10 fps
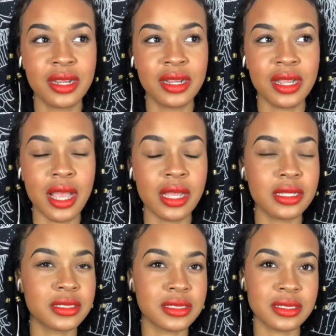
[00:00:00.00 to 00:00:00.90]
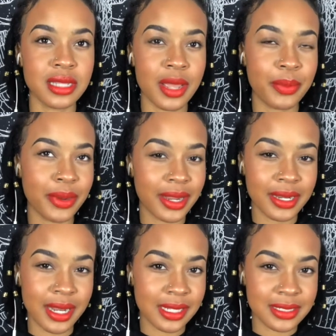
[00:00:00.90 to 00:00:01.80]
I prayed and
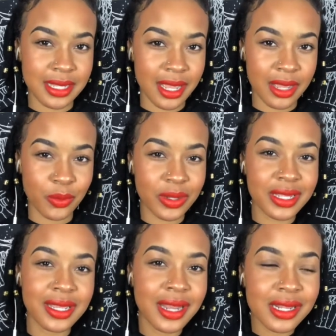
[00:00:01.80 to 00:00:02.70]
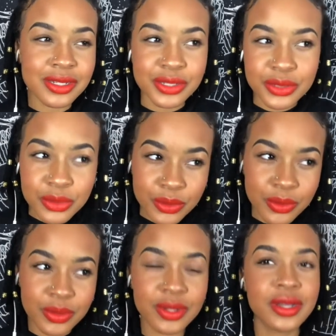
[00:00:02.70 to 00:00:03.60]
asked God, what can I do
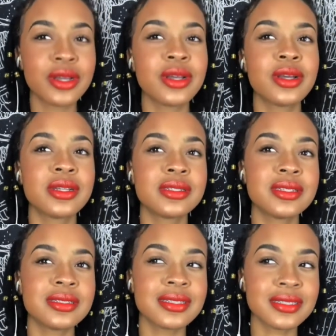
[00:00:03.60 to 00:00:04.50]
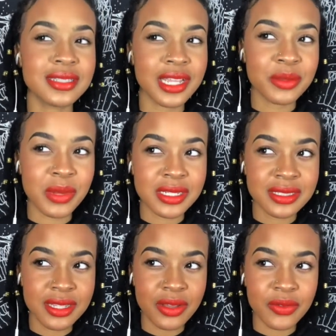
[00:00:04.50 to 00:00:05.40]
to sustain
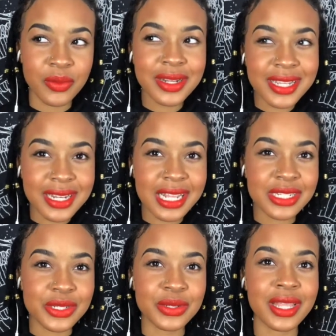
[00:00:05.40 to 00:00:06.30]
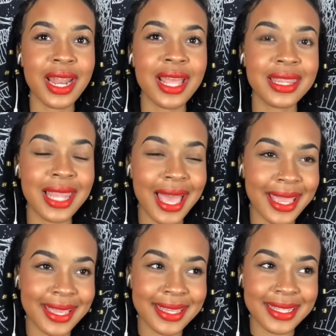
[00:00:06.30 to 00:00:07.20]
myself? What can I do that I
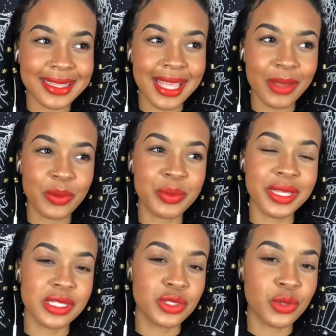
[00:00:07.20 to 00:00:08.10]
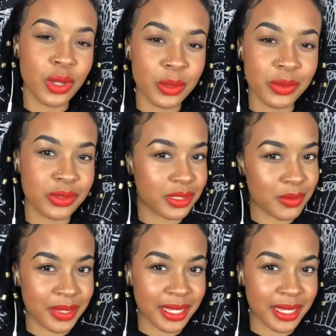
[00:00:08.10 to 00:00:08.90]
like, that will be enjoyable to me,